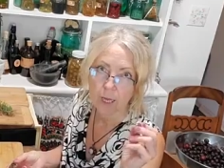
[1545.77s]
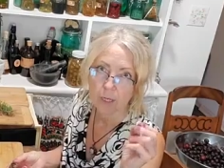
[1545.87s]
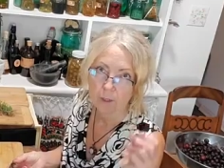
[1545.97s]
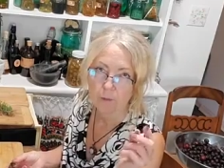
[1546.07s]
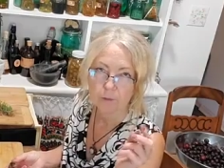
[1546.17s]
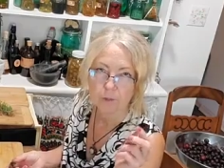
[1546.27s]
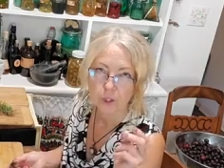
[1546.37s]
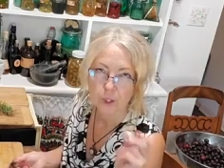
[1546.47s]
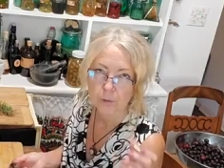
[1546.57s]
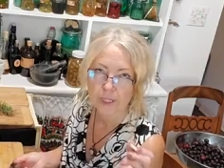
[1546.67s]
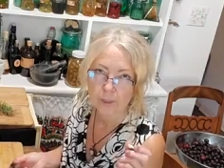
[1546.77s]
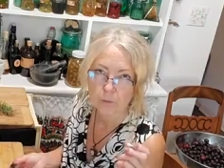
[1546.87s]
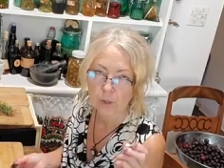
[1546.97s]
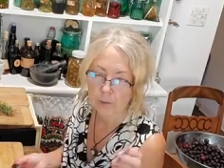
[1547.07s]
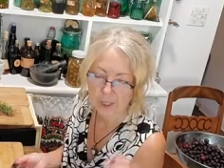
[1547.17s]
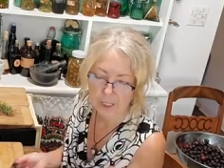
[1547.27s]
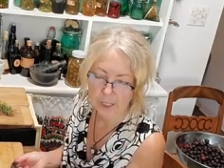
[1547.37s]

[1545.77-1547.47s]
kind of chewy and rubbery.